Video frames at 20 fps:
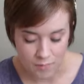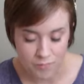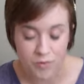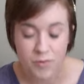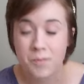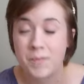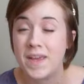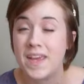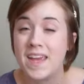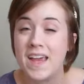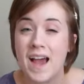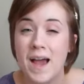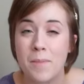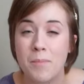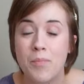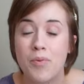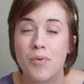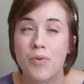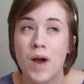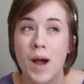For me,
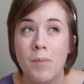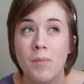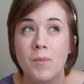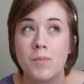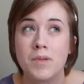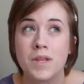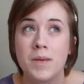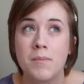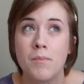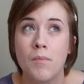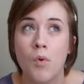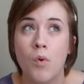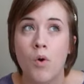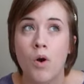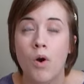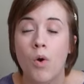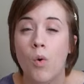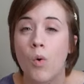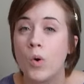I'm probably more